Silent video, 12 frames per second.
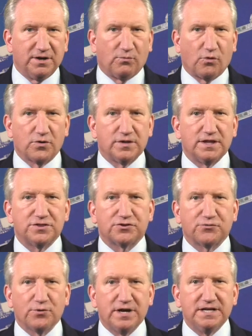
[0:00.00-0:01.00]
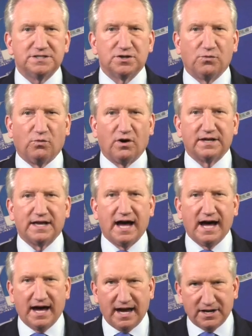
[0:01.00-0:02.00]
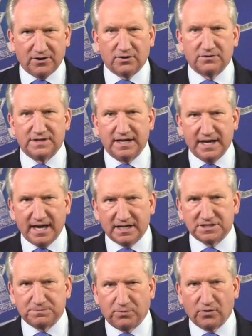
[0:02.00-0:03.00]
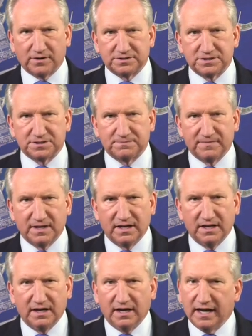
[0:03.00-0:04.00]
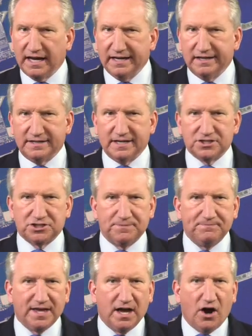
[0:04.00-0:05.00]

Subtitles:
at more than 3-to-1 higher than exports. In addition,